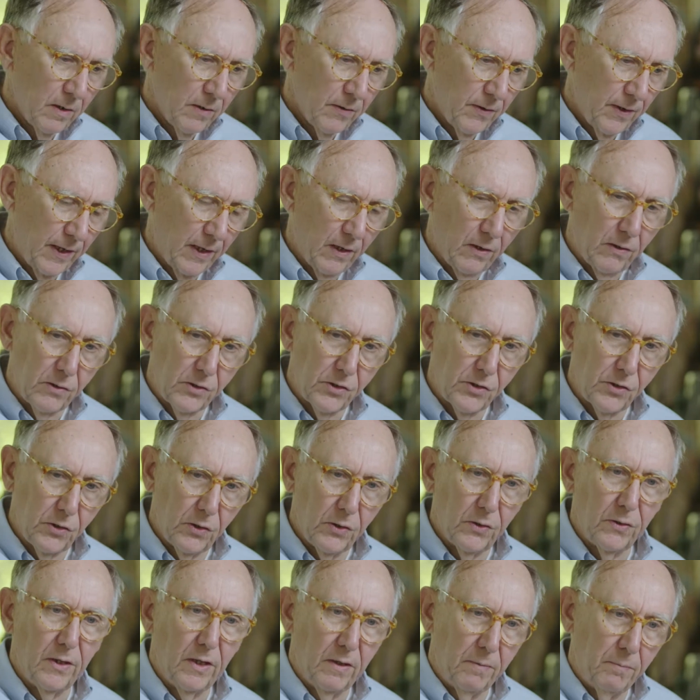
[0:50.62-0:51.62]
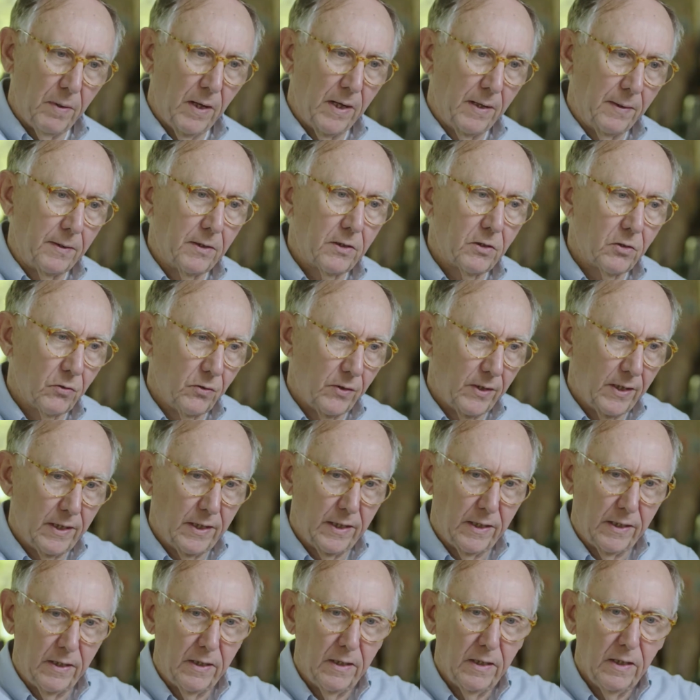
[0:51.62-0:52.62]
They understood that by
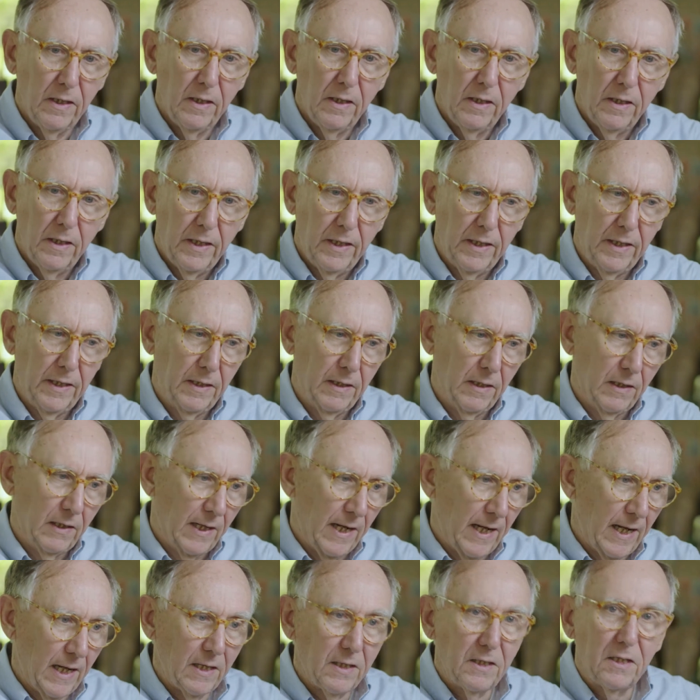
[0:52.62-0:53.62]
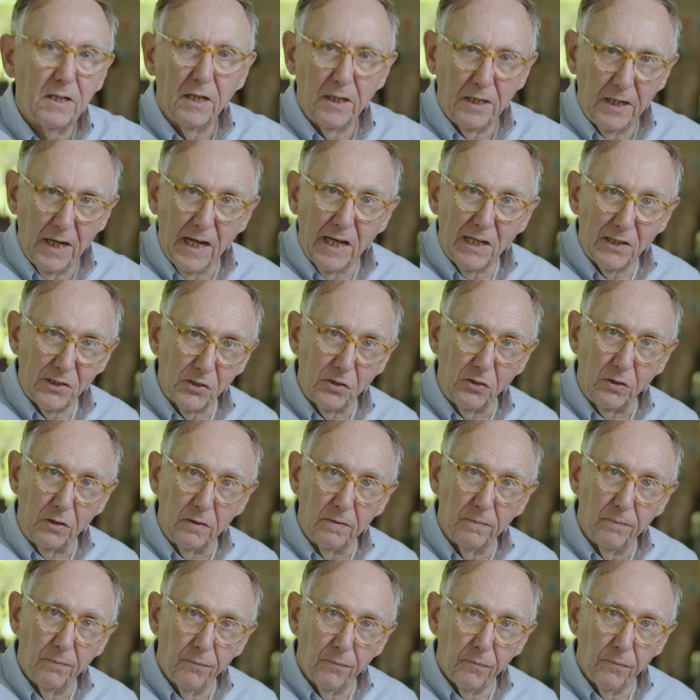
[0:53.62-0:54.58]
creating a land cadastre,